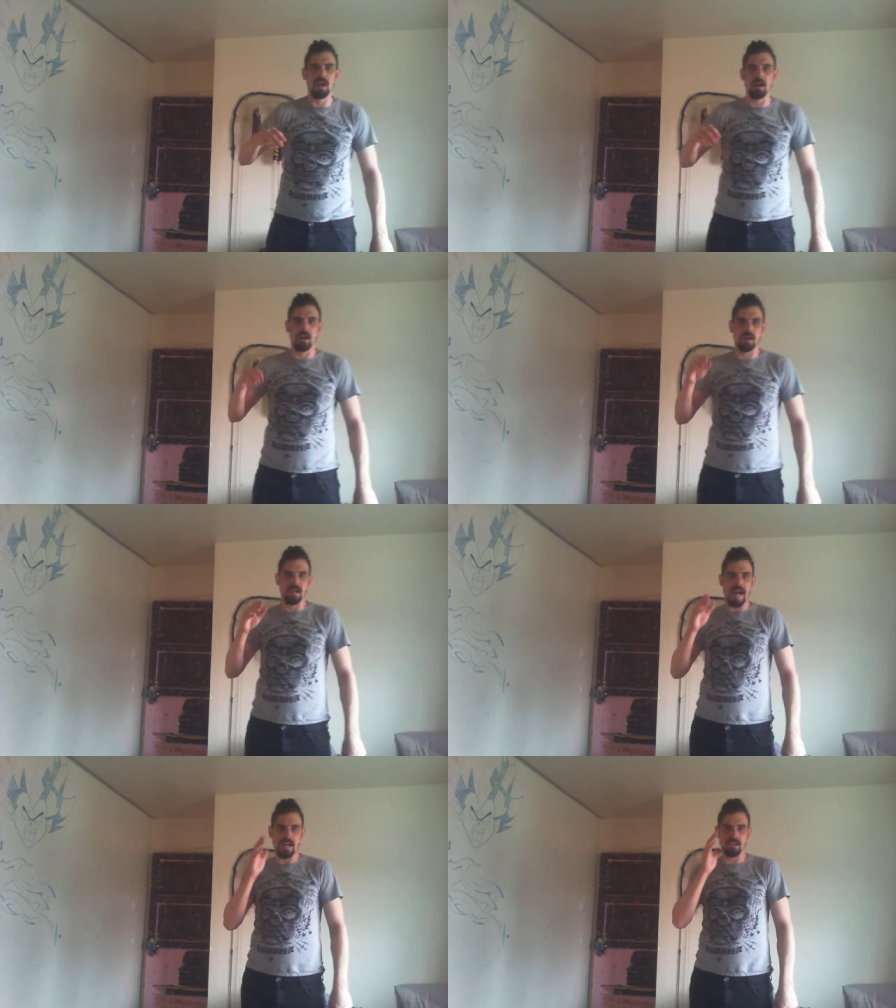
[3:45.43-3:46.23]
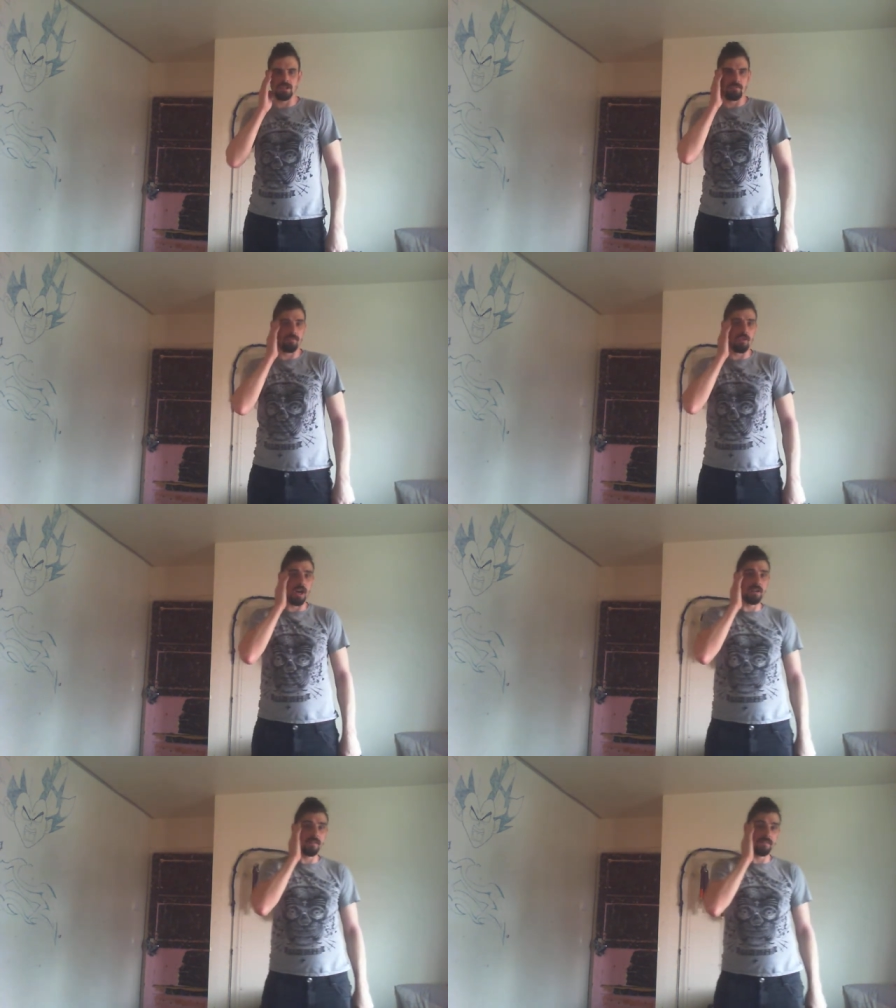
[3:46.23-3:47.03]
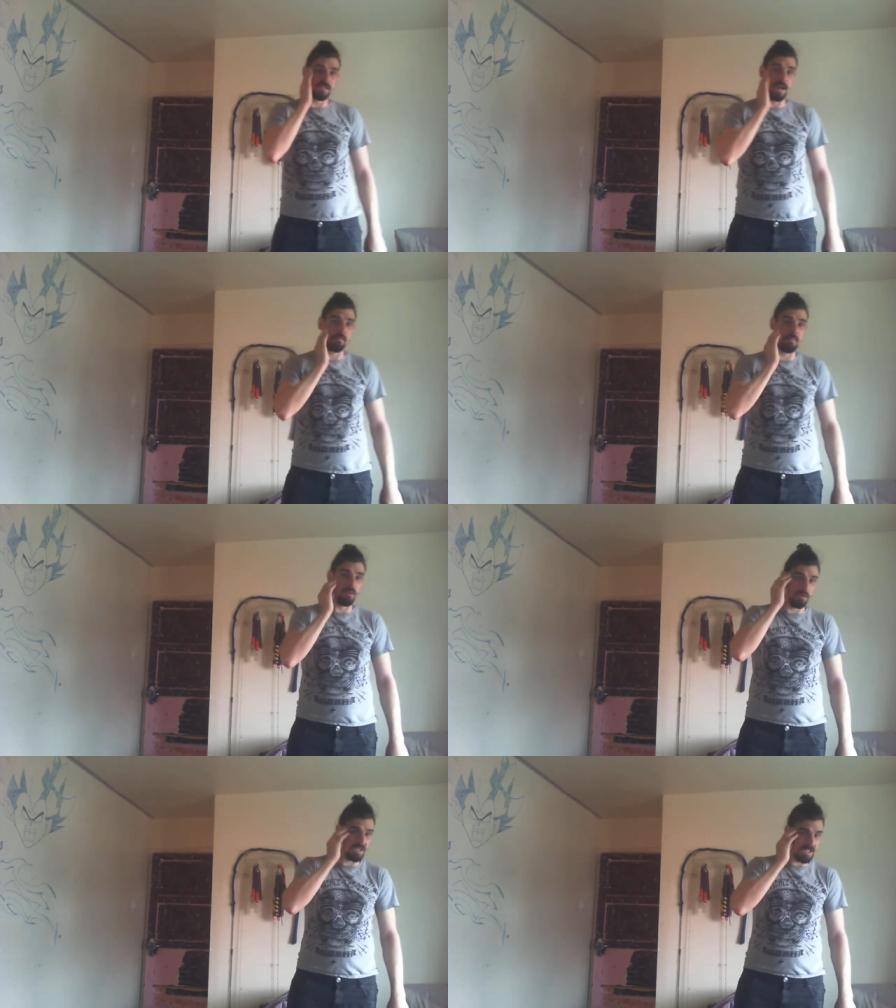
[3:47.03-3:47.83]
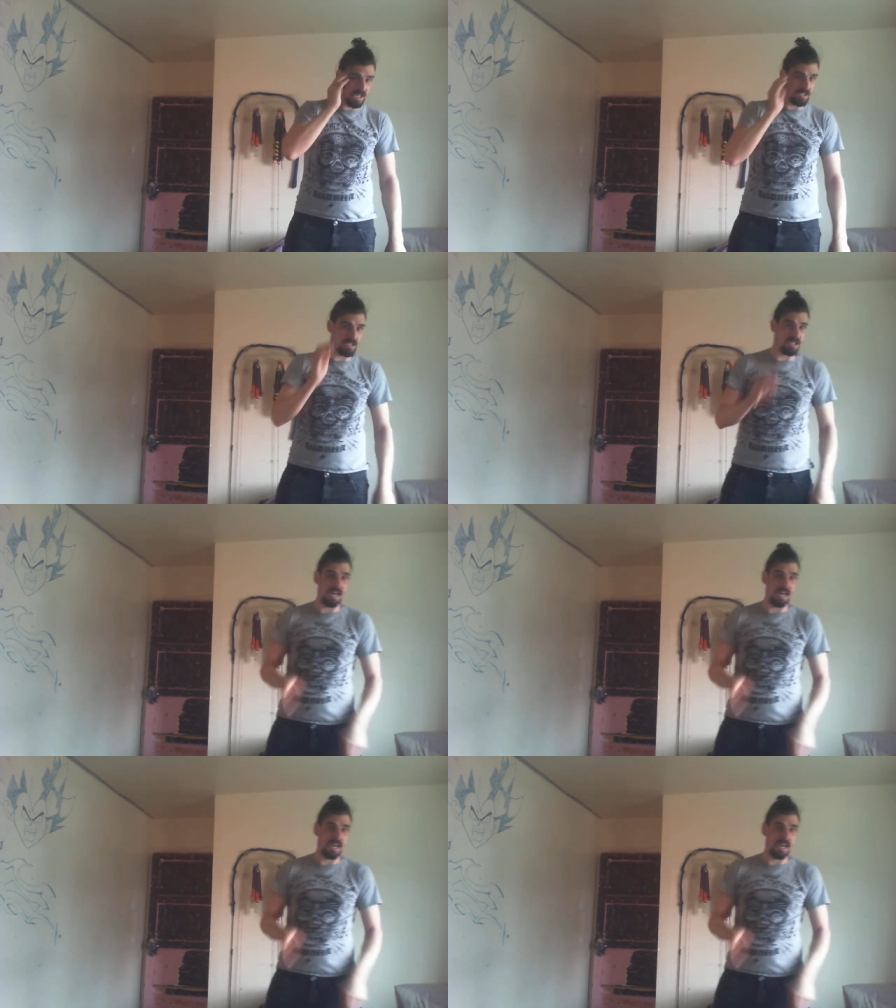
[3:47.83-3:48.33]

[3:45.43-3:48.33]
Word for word: I'm going to catch them right in the temple or the side of the